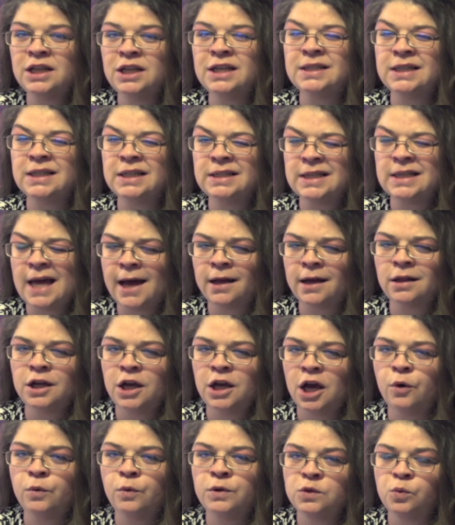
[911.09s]
is exactly
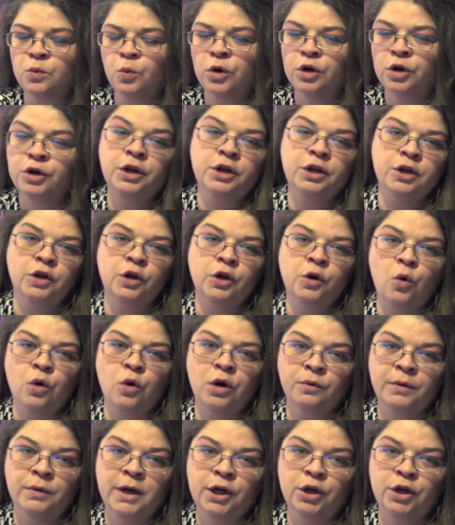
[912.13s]
how it's worded in the
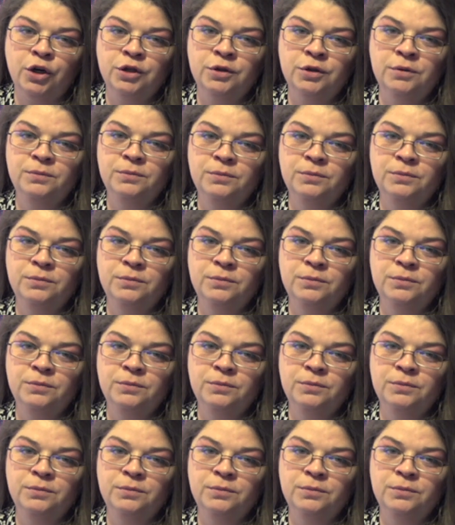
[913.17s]
court record.